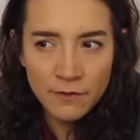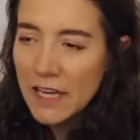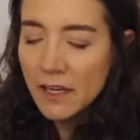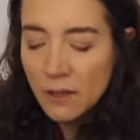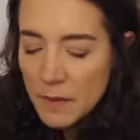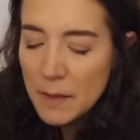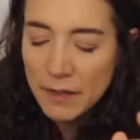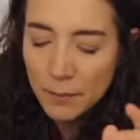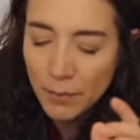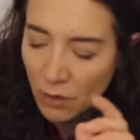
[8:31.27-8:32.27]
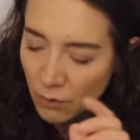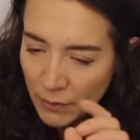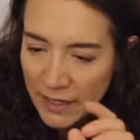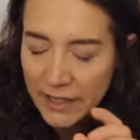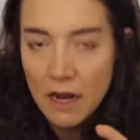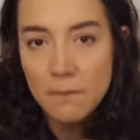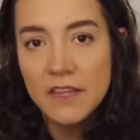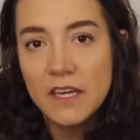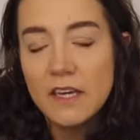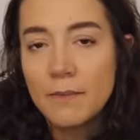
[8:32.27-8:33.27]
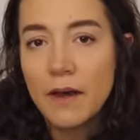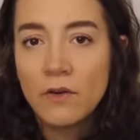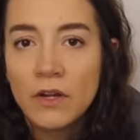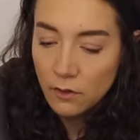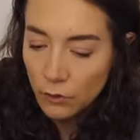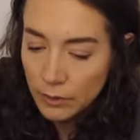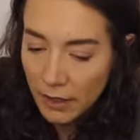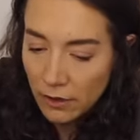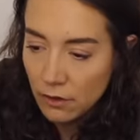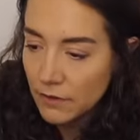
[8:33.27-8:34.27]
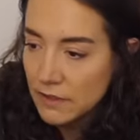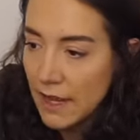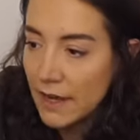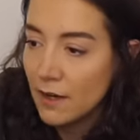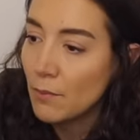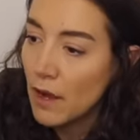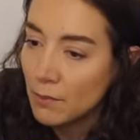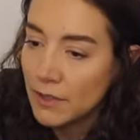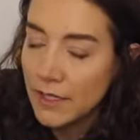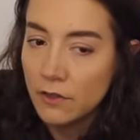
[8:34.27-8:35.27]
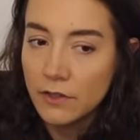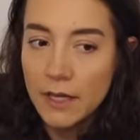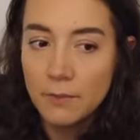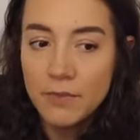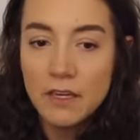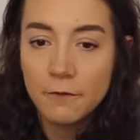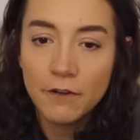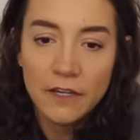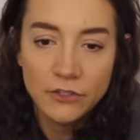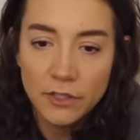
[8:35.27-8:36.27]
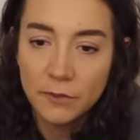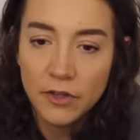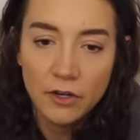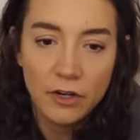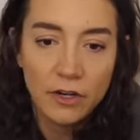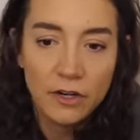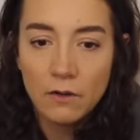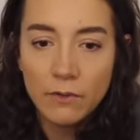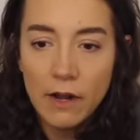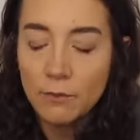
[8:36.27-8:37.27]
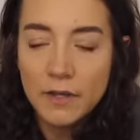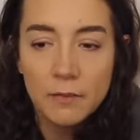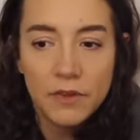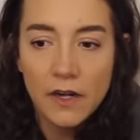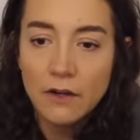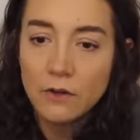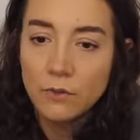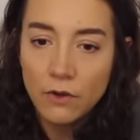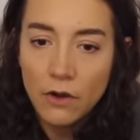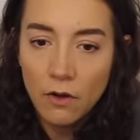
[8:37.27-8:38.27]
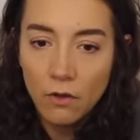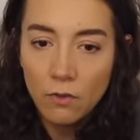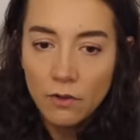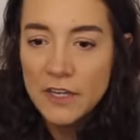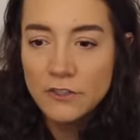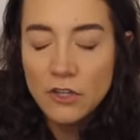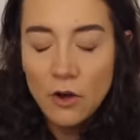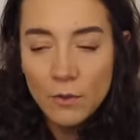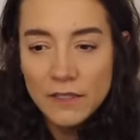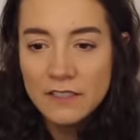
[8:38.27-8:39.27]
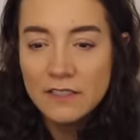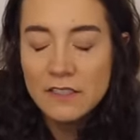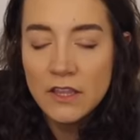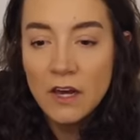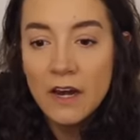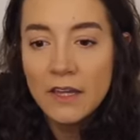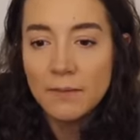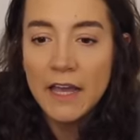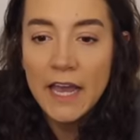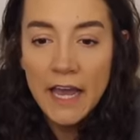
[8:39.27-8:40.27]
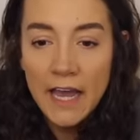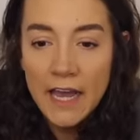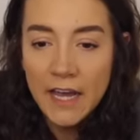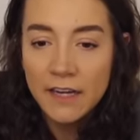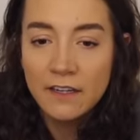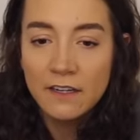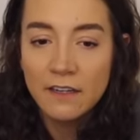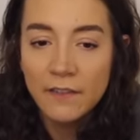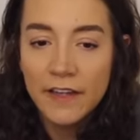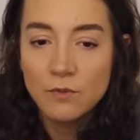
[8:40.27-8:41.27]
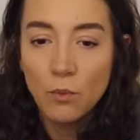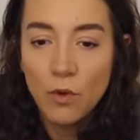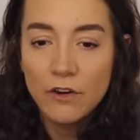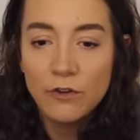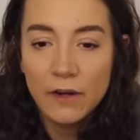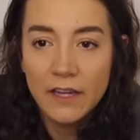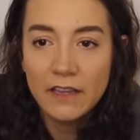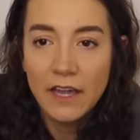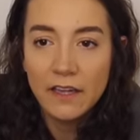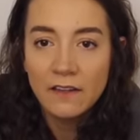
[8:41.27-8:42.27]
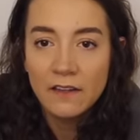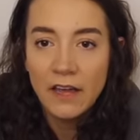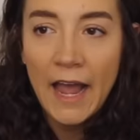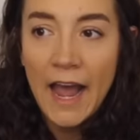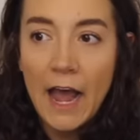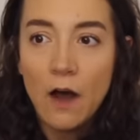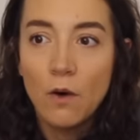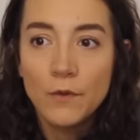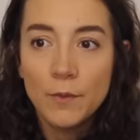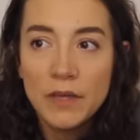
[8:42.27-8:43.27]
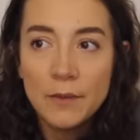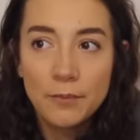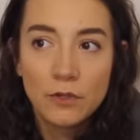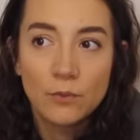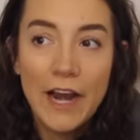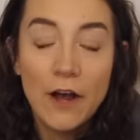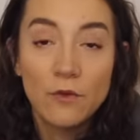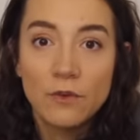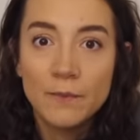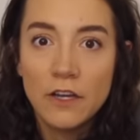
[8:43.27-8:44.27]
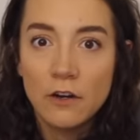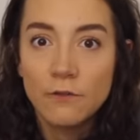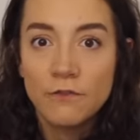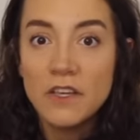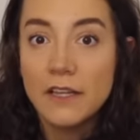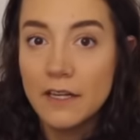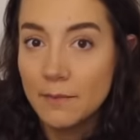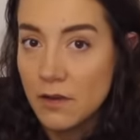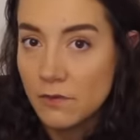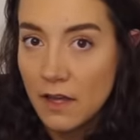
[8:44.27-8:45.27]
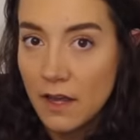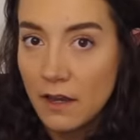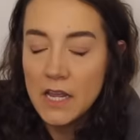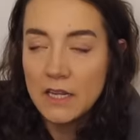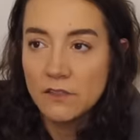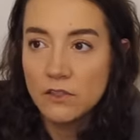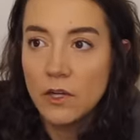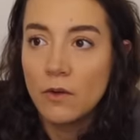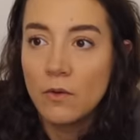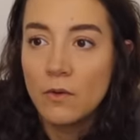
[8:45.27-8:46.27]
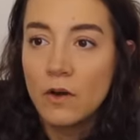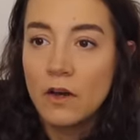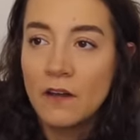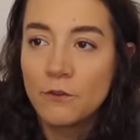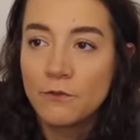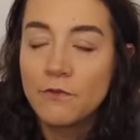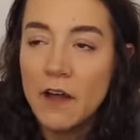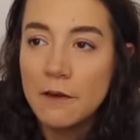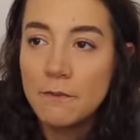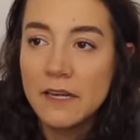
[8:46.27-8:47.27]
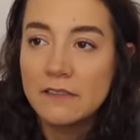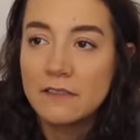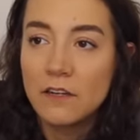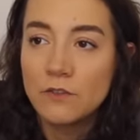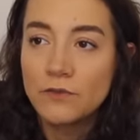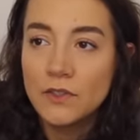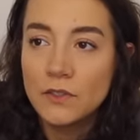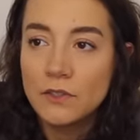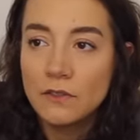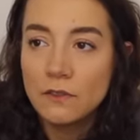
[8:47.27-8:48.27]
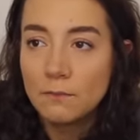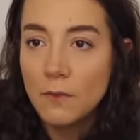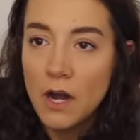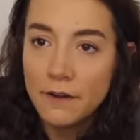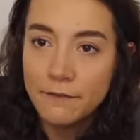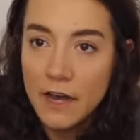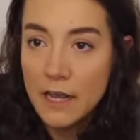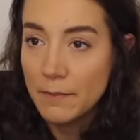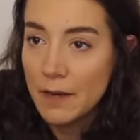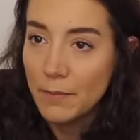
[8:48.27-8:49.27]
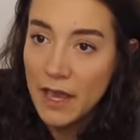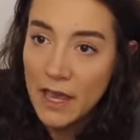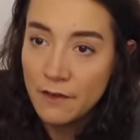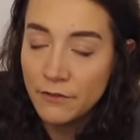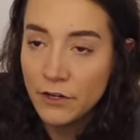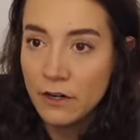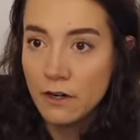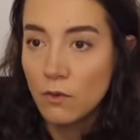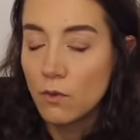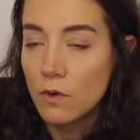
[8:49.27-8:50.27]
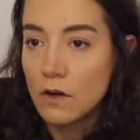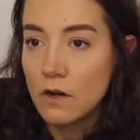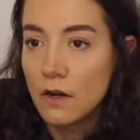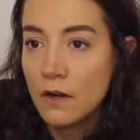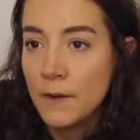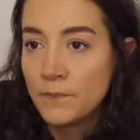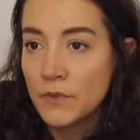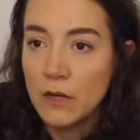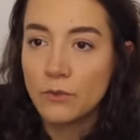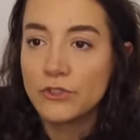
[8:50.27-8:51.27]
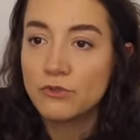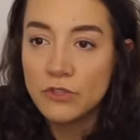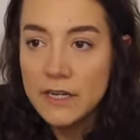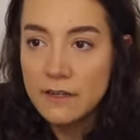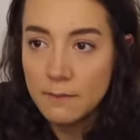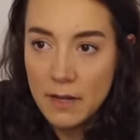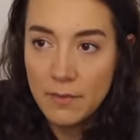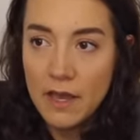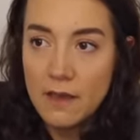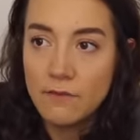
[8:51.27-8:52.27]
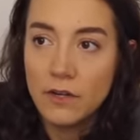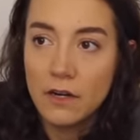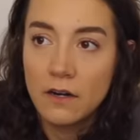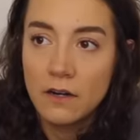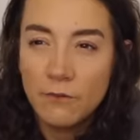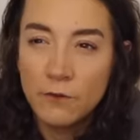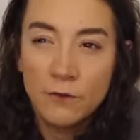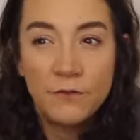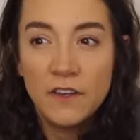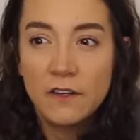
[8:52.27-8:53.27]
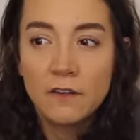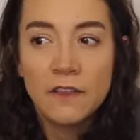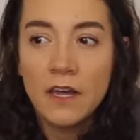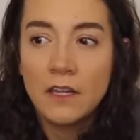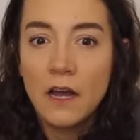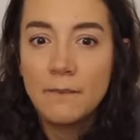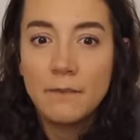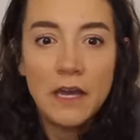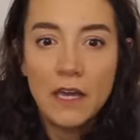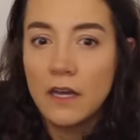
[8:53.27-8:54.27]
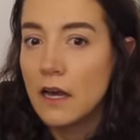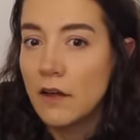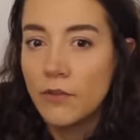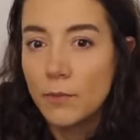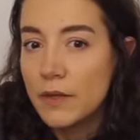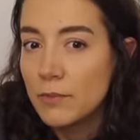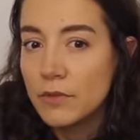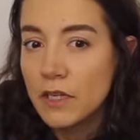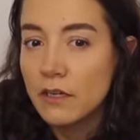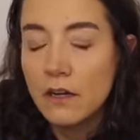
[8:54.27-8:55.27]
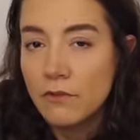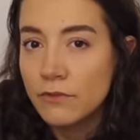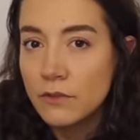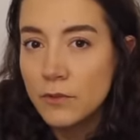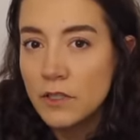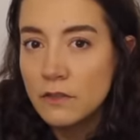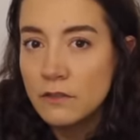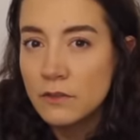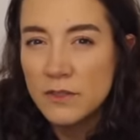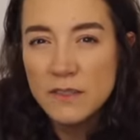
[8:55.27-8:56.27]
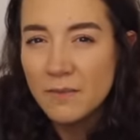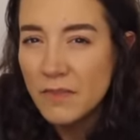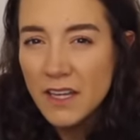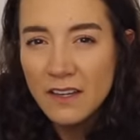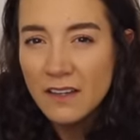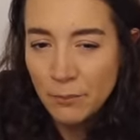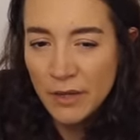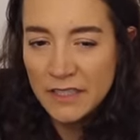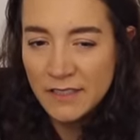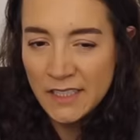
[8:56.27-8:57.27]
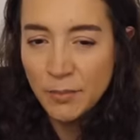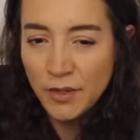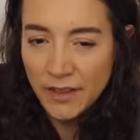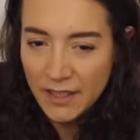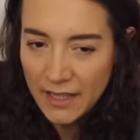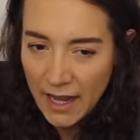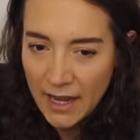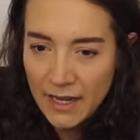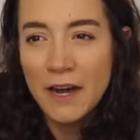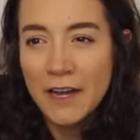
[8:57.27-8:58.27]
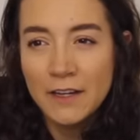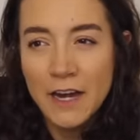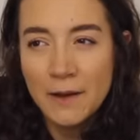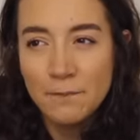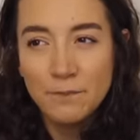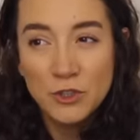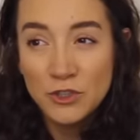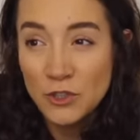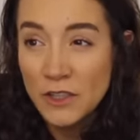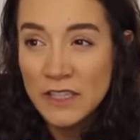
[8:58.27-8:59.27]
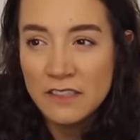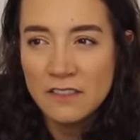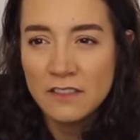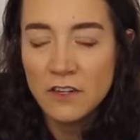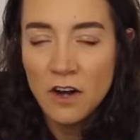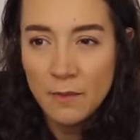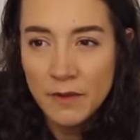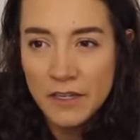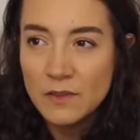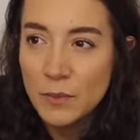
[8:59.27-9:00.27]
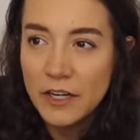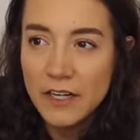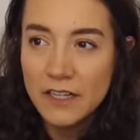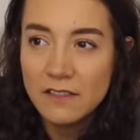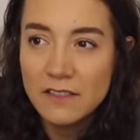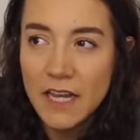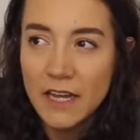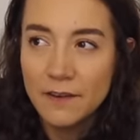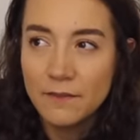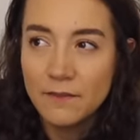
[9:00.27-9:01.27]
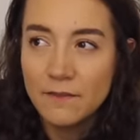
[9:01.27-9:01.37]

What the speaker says: It could be a bit of both, right? Like, I'm thinking about holding my girlfriend's hand in public or like being affectionate with her around people that I don't know. There's always this thought in my head that's wondering like how the people around me are feeling about that. And so I'll find myself modifying my behavior or like restricting my behavior for fear that I'm making other people uncomfortable or something. But deeper than that, I'm sure that this is a common experience, and